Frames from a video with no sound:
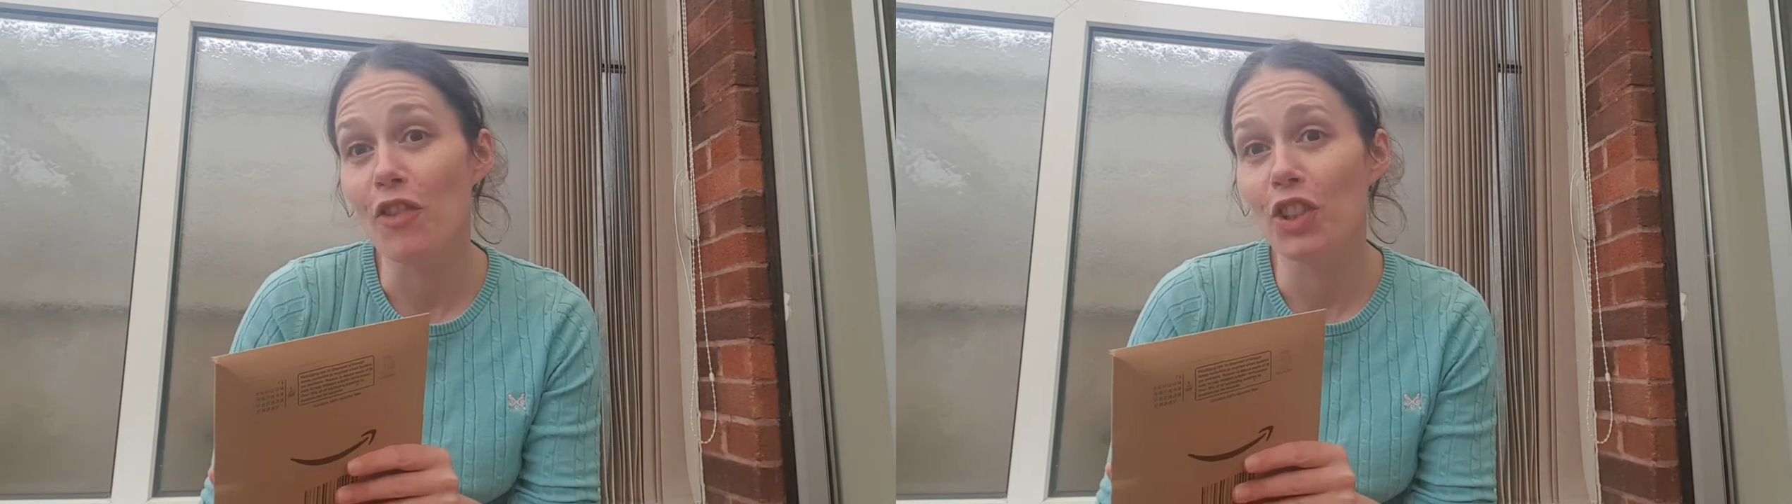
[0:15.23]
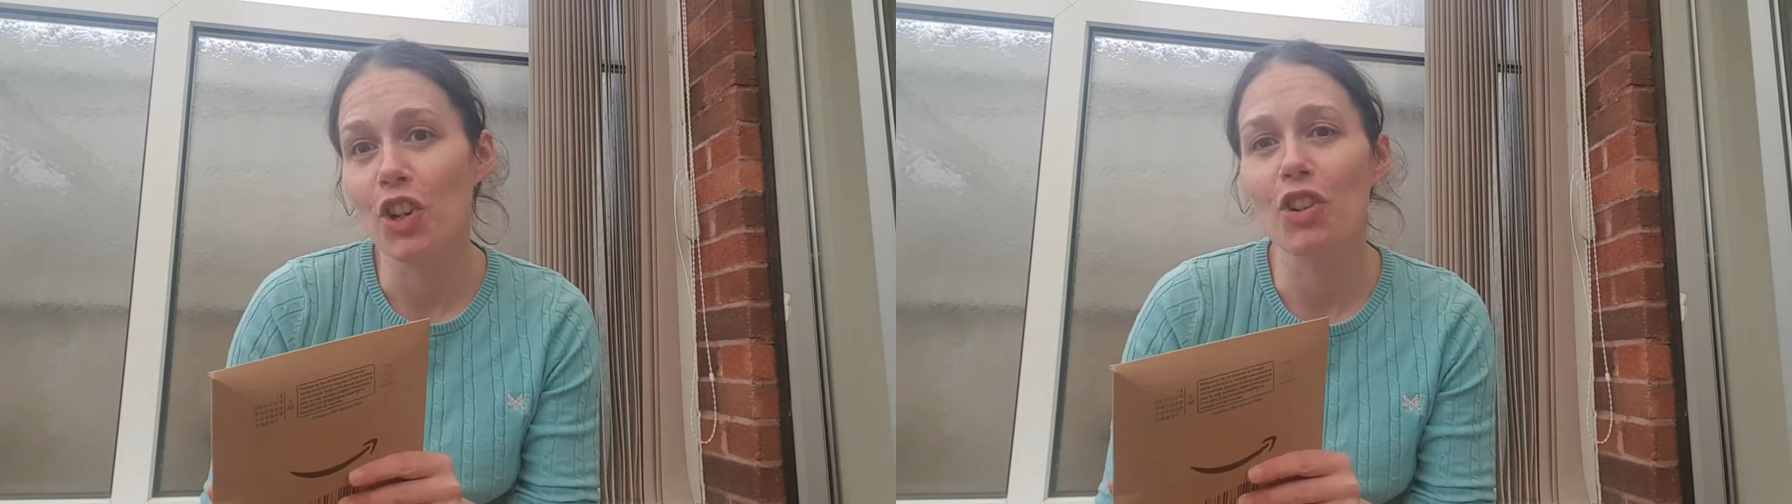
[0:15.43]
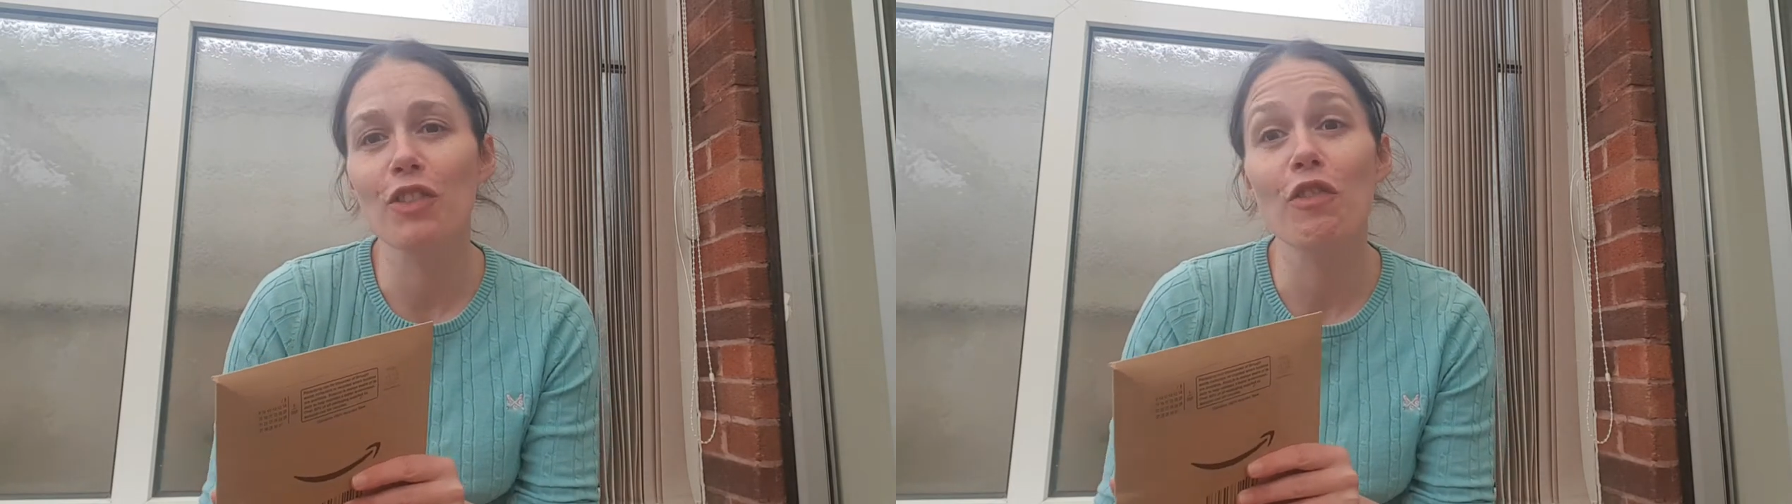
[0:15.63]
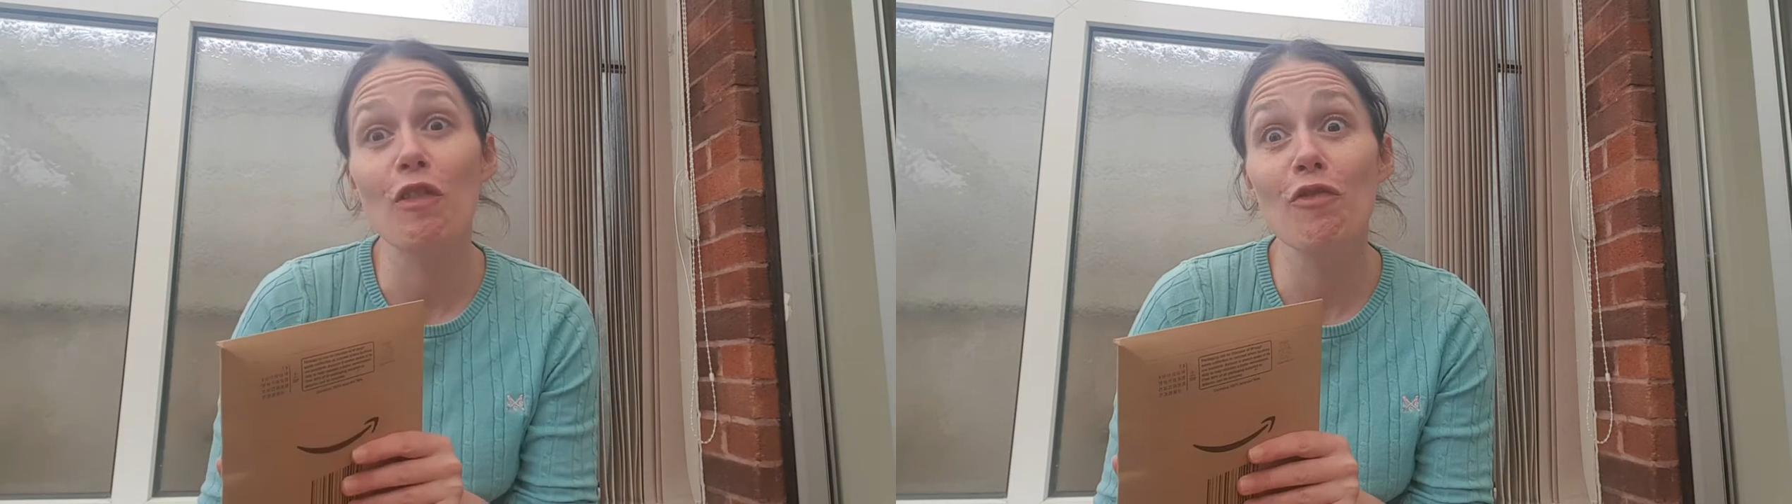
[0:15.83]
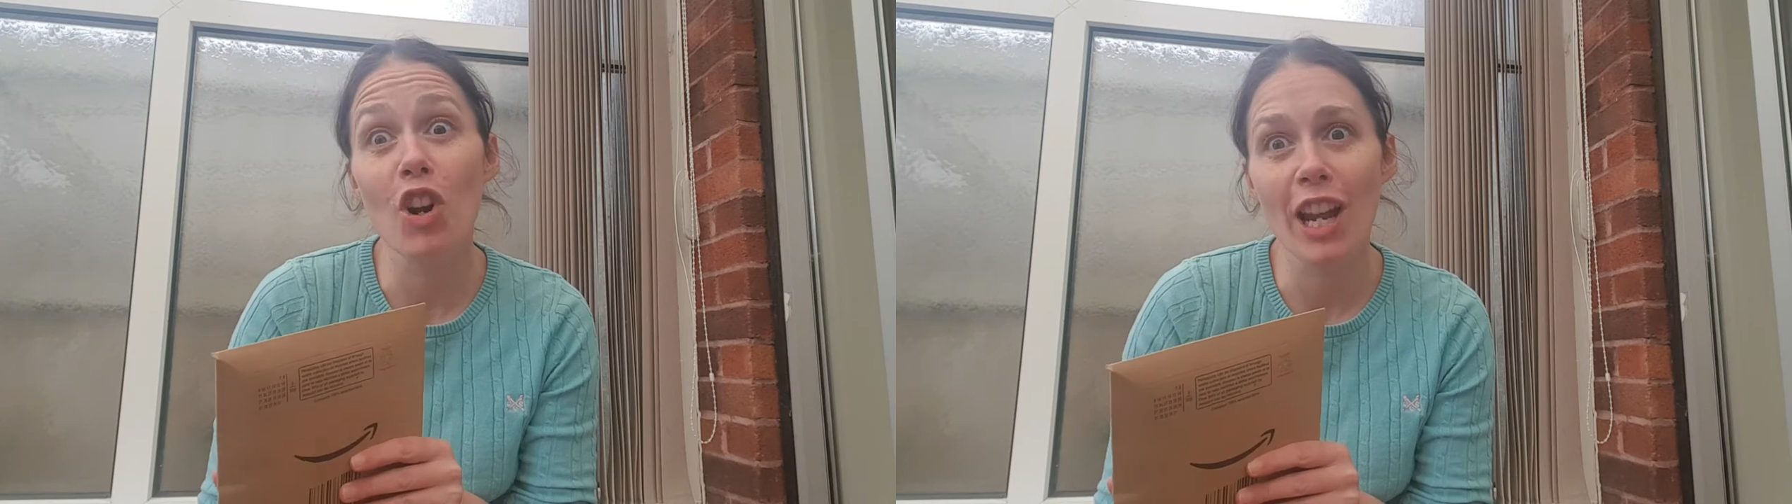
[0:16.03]
socks
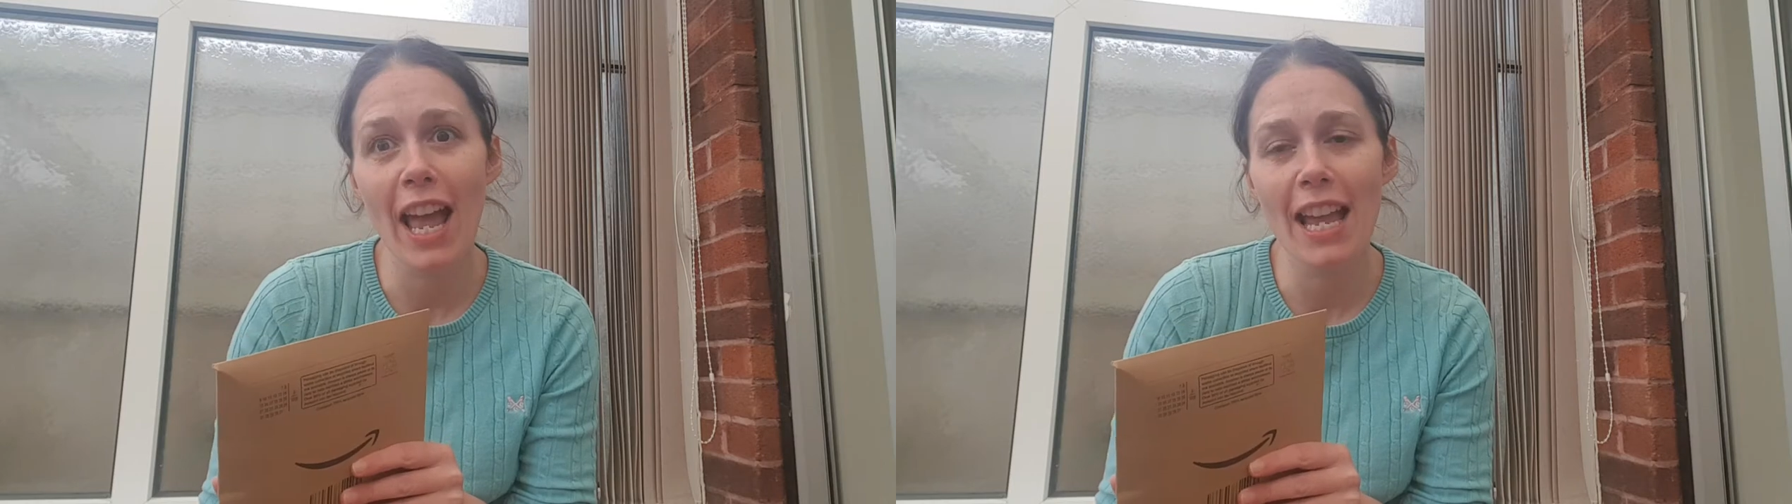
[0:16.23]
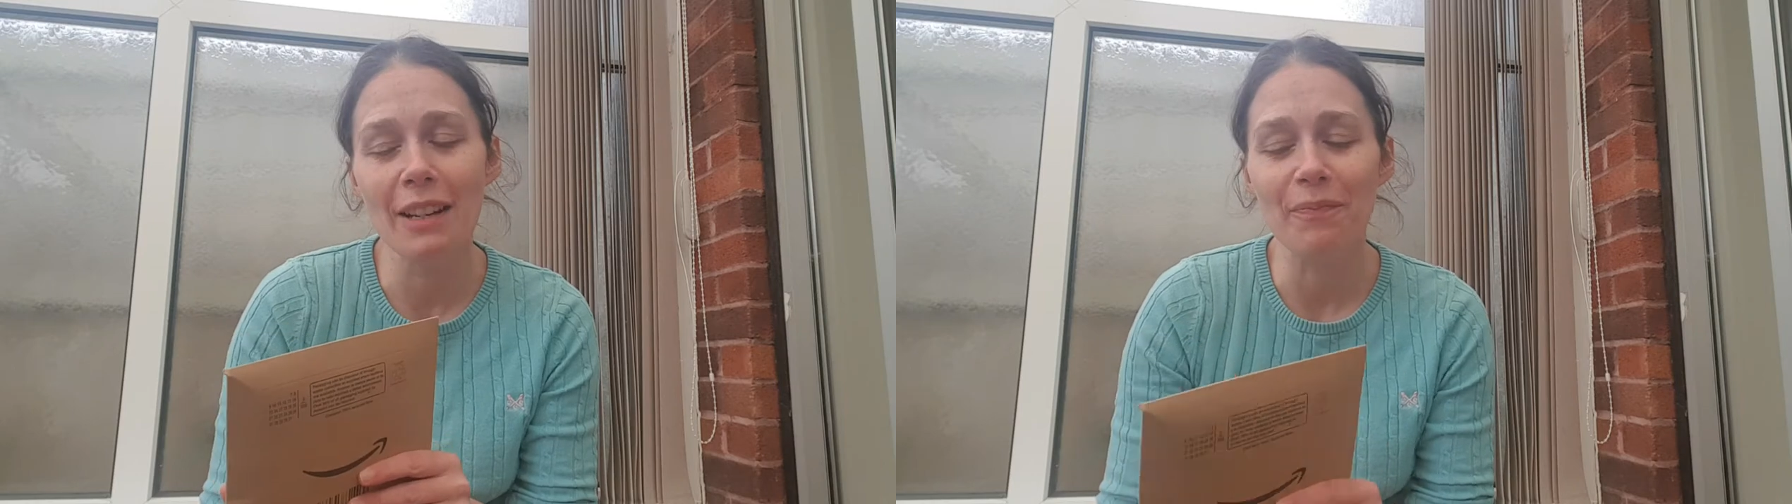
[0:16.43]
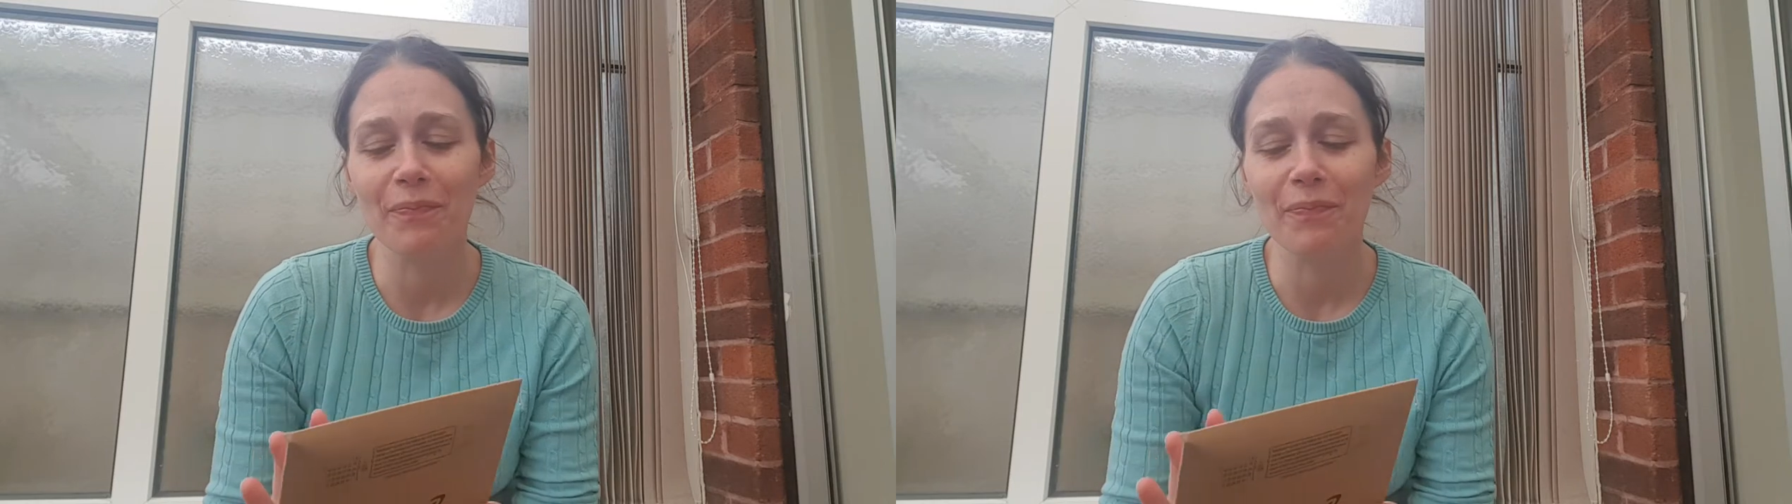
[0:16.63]
from Rockay,